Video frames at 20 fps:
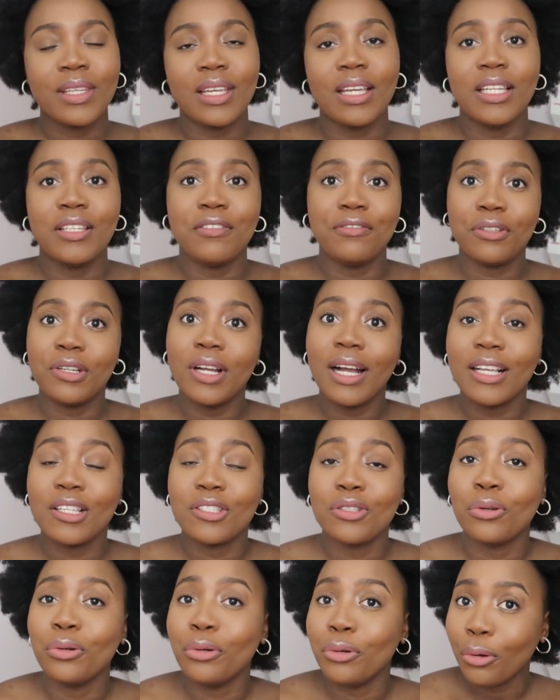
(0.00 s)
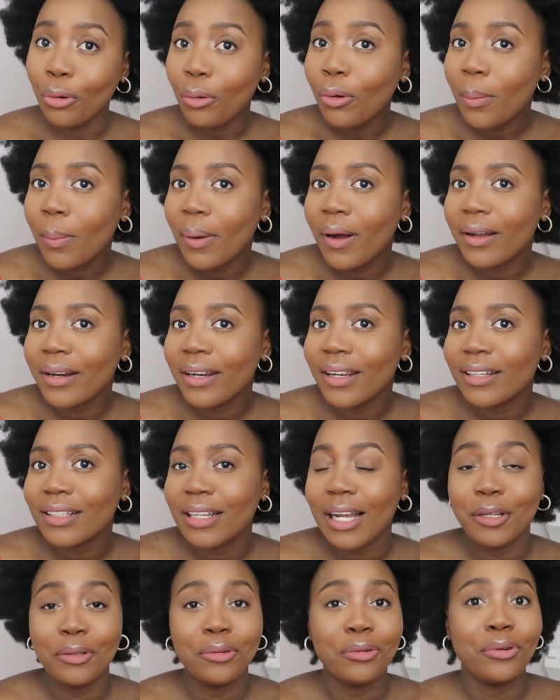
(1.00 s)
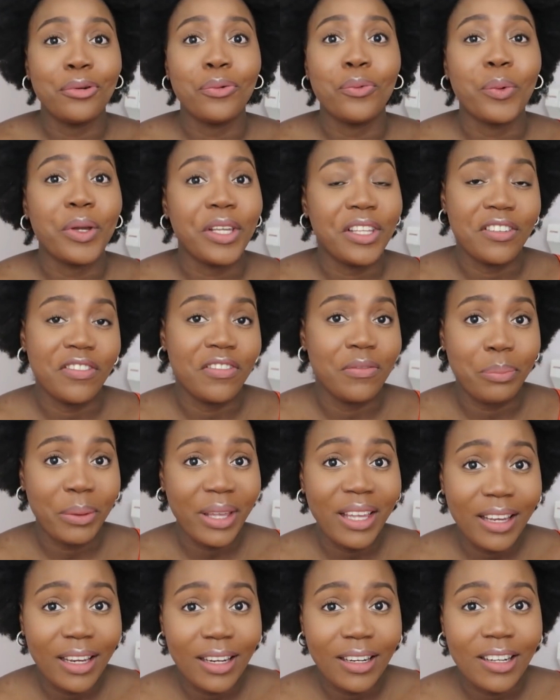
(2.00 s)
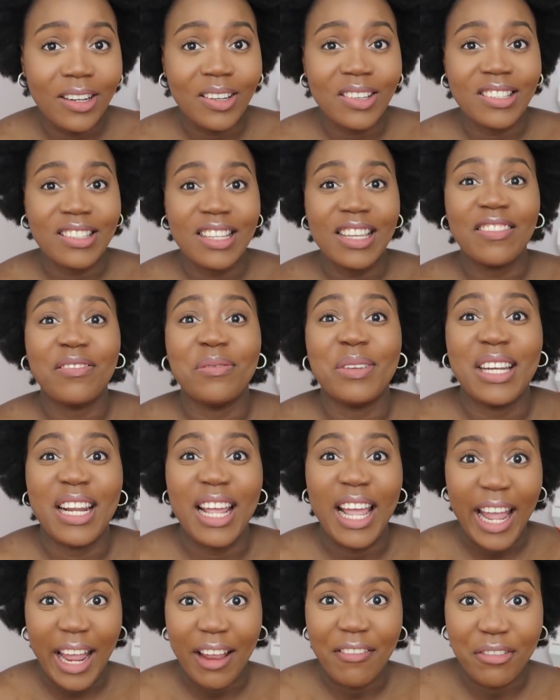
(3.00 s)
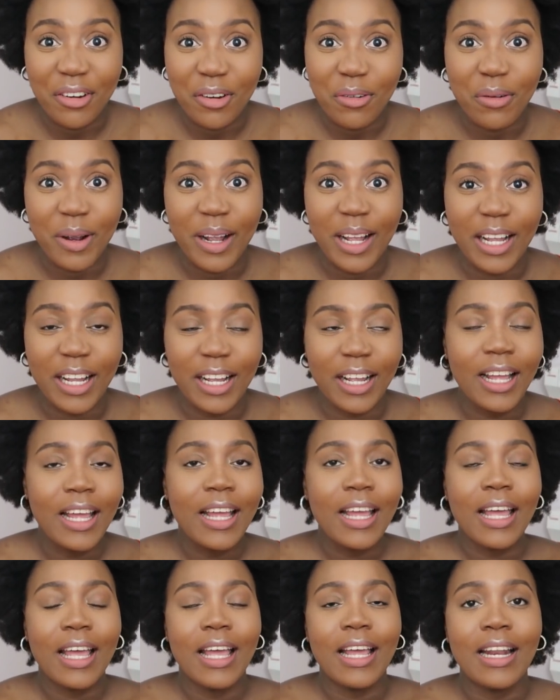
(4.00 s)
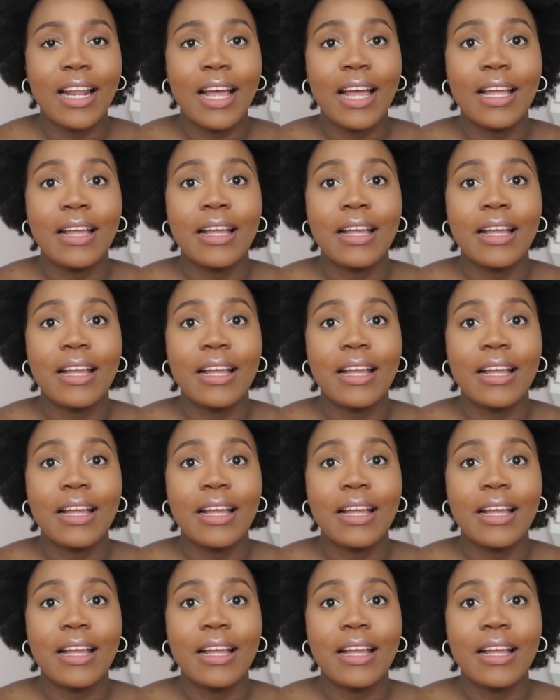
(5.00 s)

and if you guys don't know about it i don't know where you've been because they've been everywhere and i